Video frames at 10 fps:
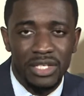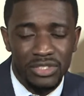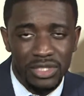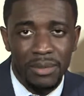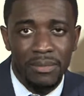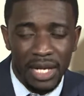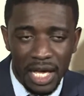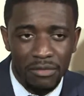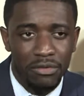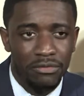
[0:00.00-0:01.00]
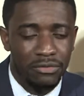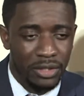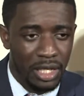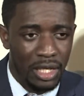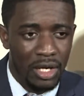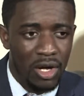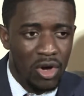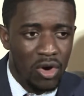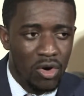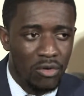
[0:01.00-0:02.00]
the same life
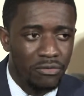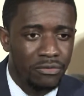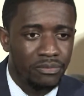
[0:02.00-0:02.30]
of